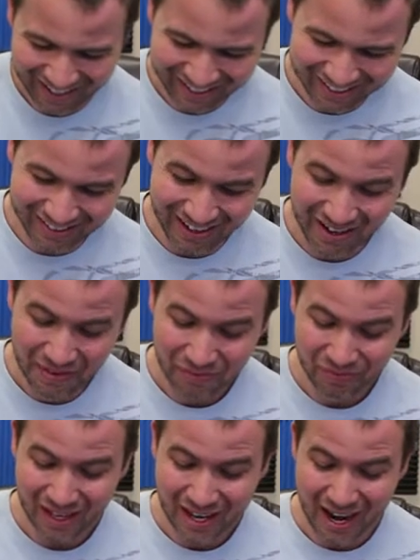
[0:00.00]
Dude,
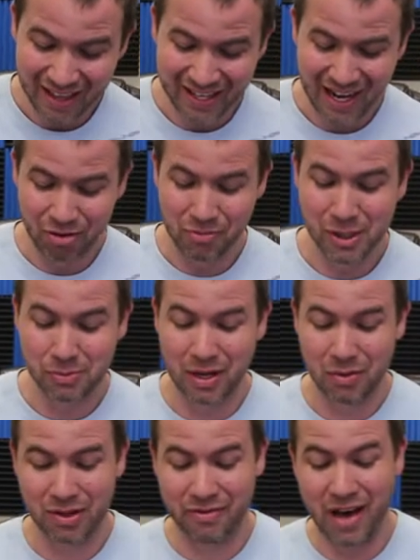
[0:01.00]
I think everybody's
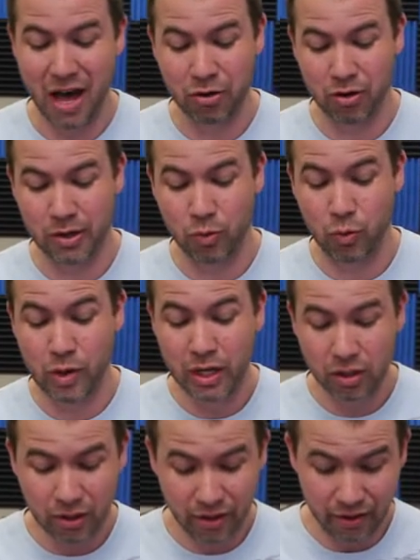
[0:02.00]
playing with the Valkyrie.
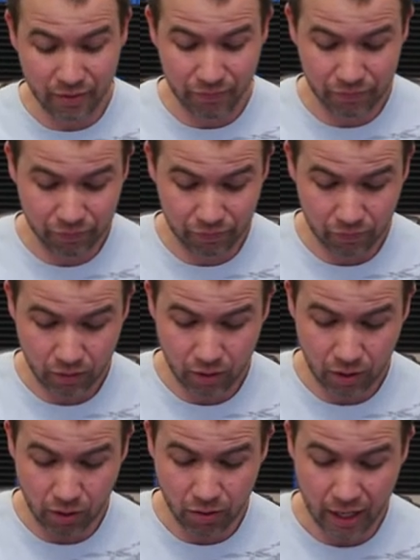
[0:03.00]
Will...
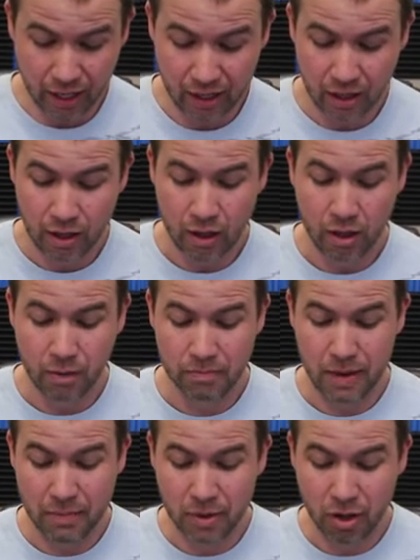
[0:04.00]
Okay.
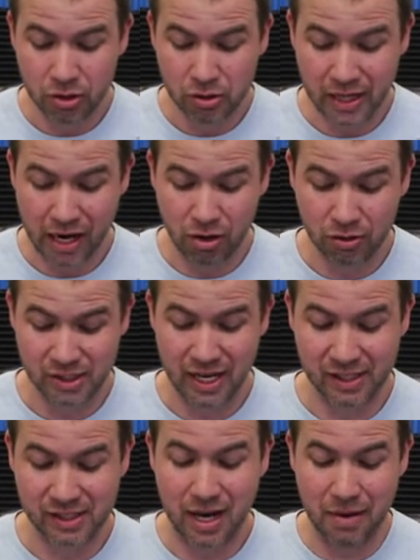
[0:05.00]
Maybe I'll use arrows
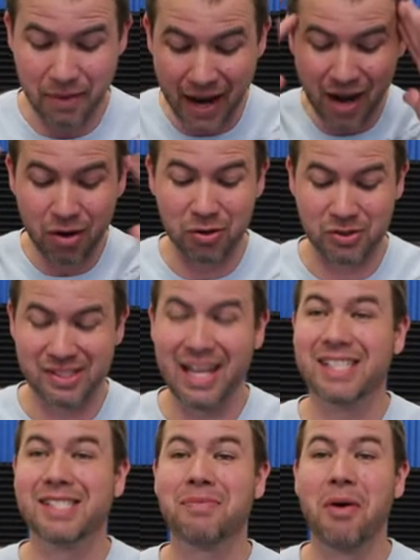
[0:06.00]
next time. Arrows.
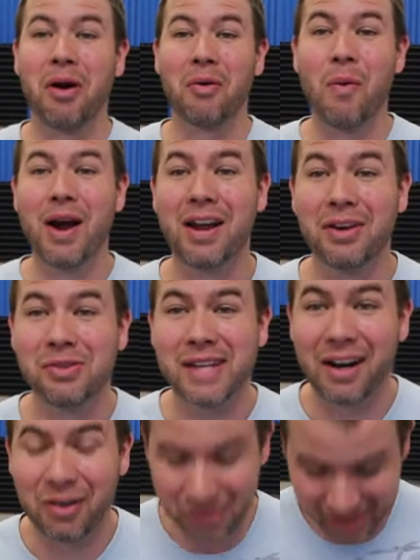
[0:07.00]
That's smart. Why not use
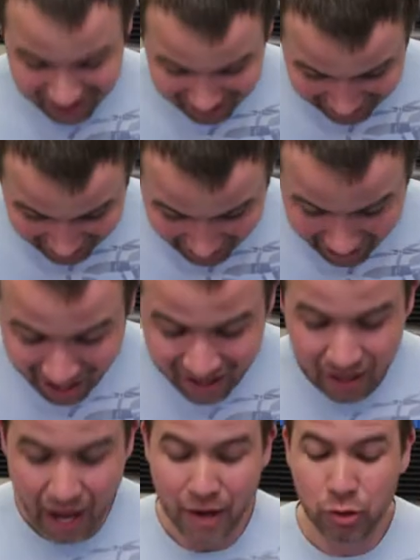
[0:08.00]
arrows?
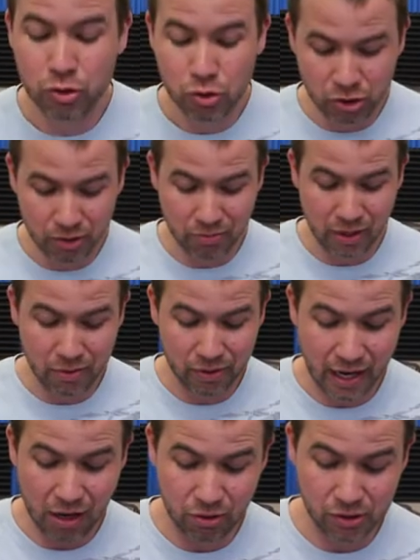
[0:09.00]
I don't usually play
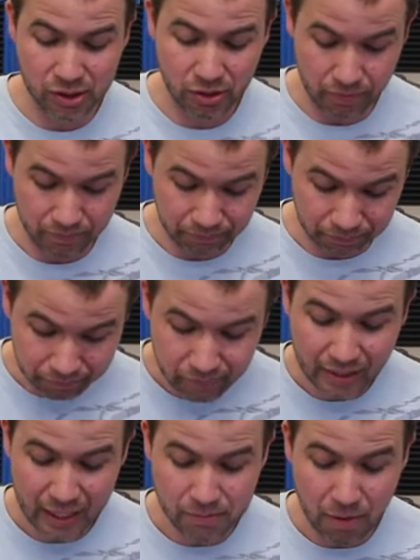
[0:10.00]
with arrows, so
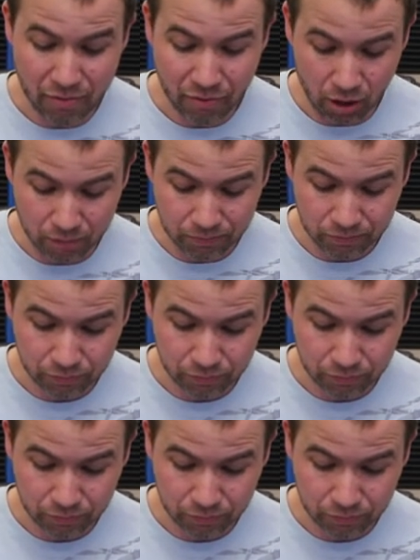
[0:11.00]
that's my fault.